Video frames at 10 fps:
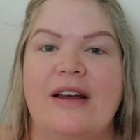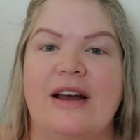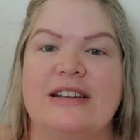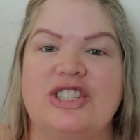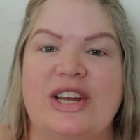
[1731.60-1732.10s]

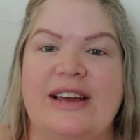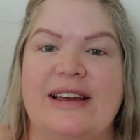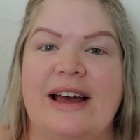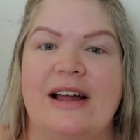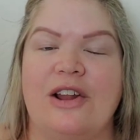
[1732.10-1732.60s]
uh,
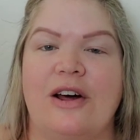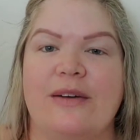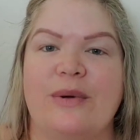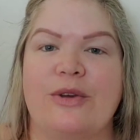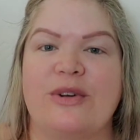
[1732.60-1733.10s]
she,
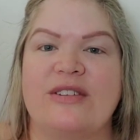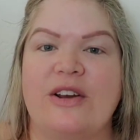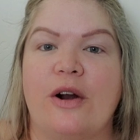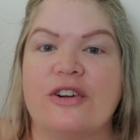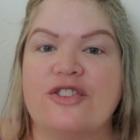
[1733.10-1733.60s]
along with
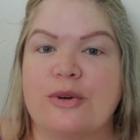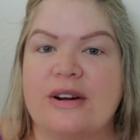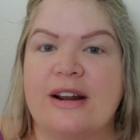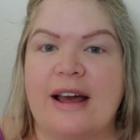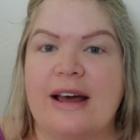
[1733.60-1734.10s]
Christy
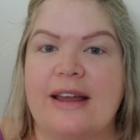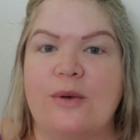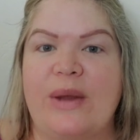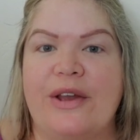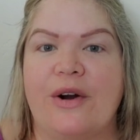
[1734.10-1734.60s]
Hartshorn and
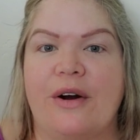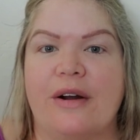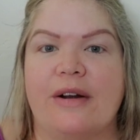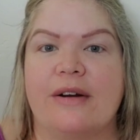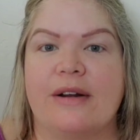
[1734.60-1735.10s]
I, we
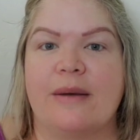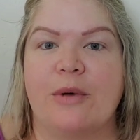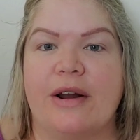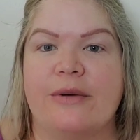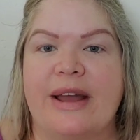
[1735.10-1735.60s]
are a
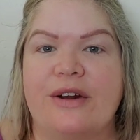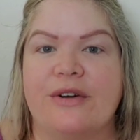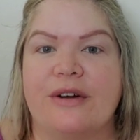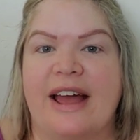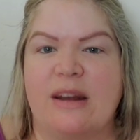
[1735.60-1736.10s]

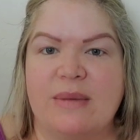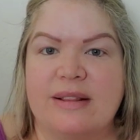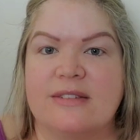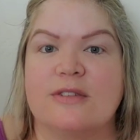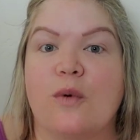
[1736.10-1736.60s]
moderator
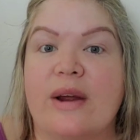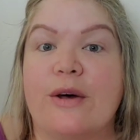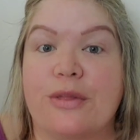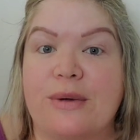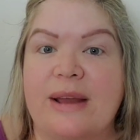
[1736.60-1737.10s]
admins for
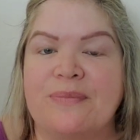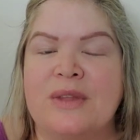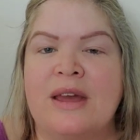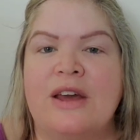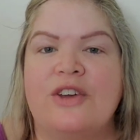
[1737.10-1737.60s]
L3.
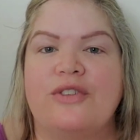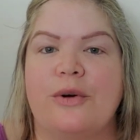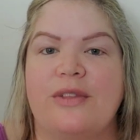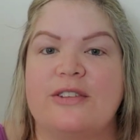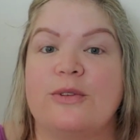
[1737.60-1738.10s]

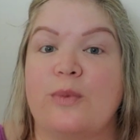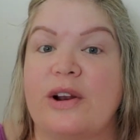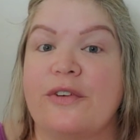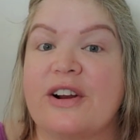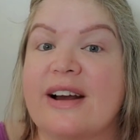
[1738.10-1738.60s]
So this was
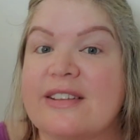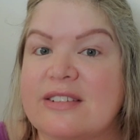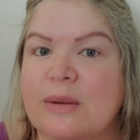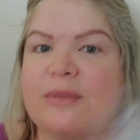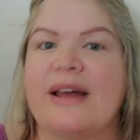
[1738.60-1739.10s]
one of her
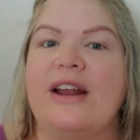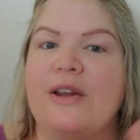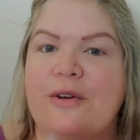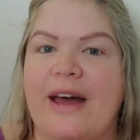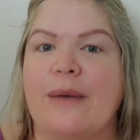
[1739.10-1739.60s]
customs. I
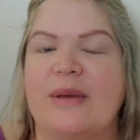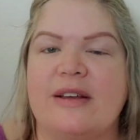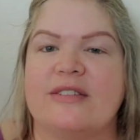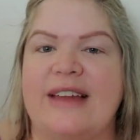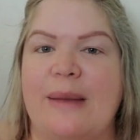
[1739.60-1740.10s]
know that
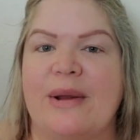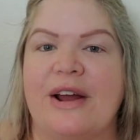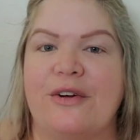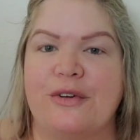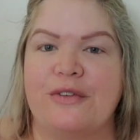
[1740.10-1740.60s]
because Tam and
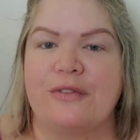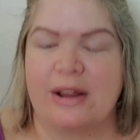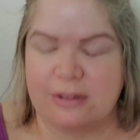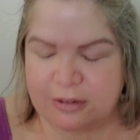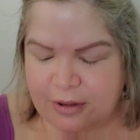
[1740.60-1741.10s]
I are good
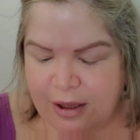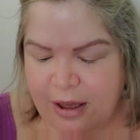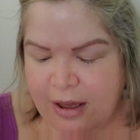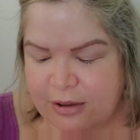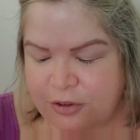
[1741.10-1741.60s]
friends.
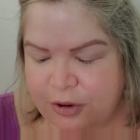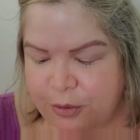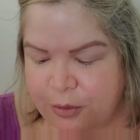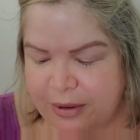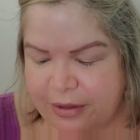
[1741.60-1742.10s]

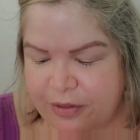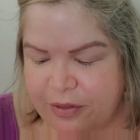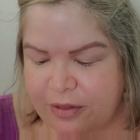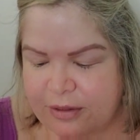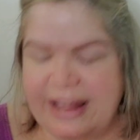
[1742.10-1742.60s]
So
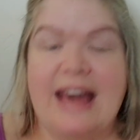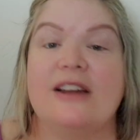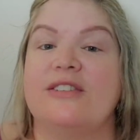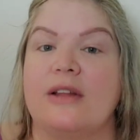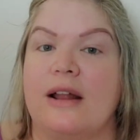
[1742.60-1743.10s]

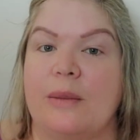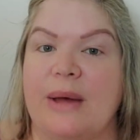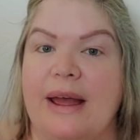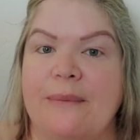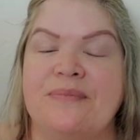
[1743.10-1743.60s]
Leanna's
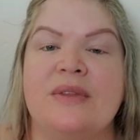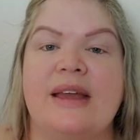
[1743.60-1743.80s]
Lullaby